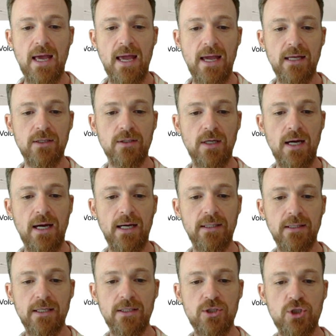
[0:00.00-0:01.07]
and
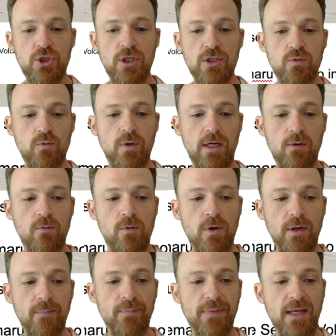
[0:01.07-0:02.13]
highlight just what I want.